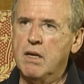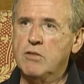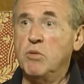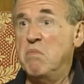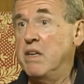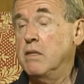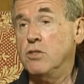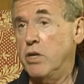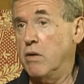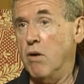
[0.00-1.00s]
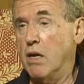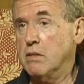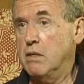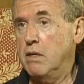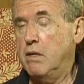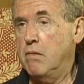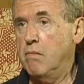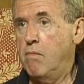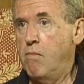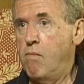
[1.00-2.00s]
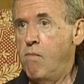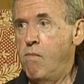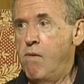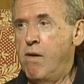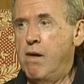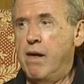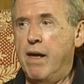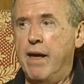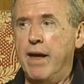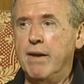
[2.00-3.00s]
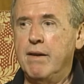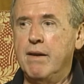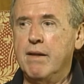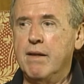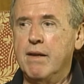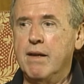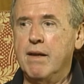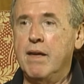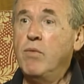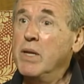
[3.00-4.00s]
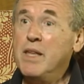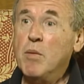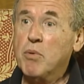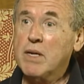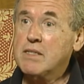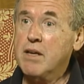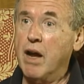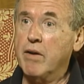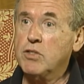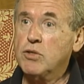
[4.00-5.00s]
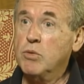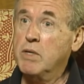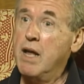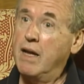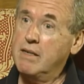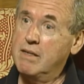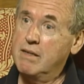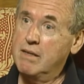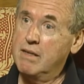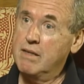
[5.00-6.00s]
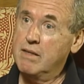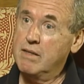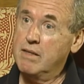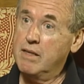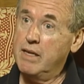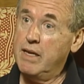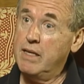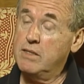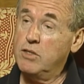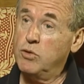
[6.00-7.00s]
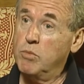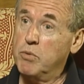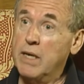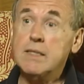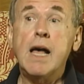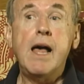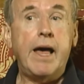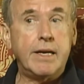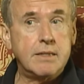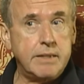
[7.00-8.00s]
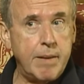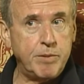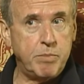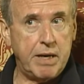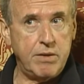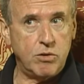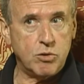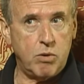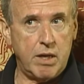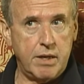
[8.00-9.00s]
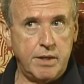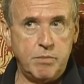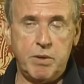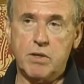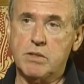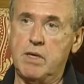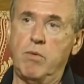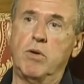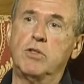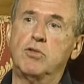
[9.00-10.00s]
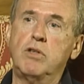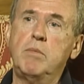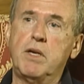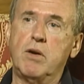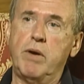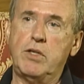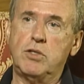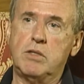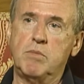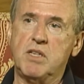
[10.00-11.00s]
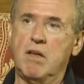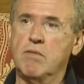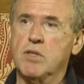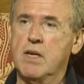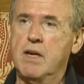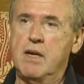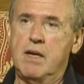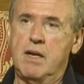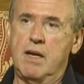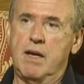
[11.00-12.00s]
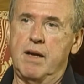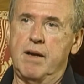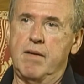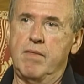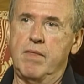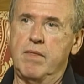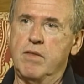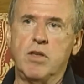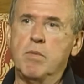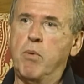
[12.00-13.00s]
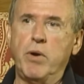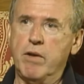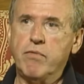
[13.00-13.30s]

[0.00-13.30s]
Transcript: tremendous generosity, and he really impressed the Irish, who were not easy to impress except by those qualities because they were extremely courageous themselves uh, to the point of